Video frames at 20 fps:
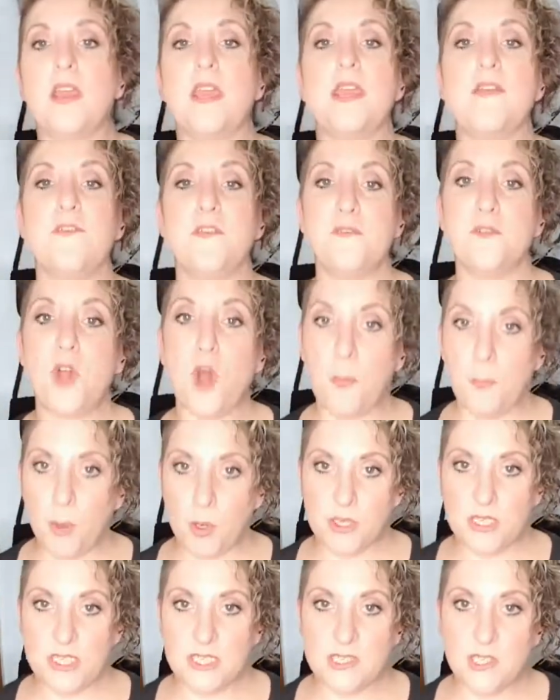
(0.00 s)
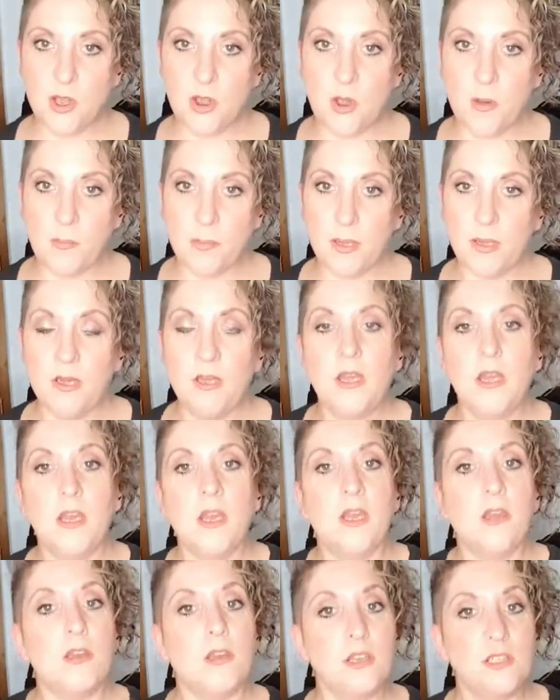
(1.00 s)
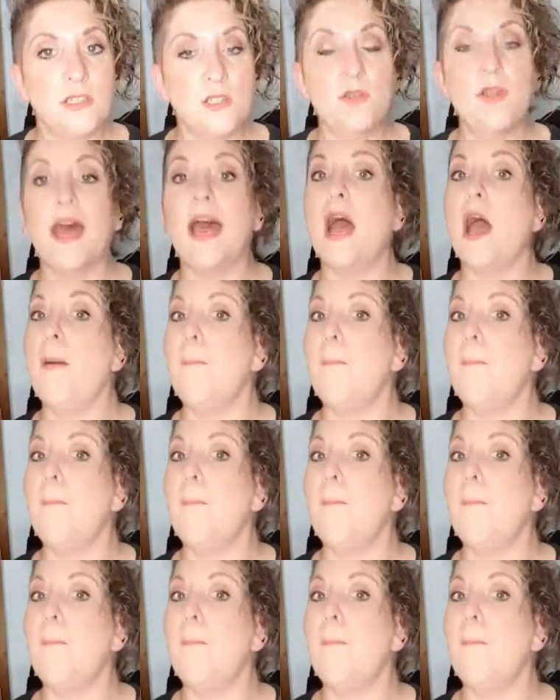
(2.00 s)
If you've got a body top, you could do that.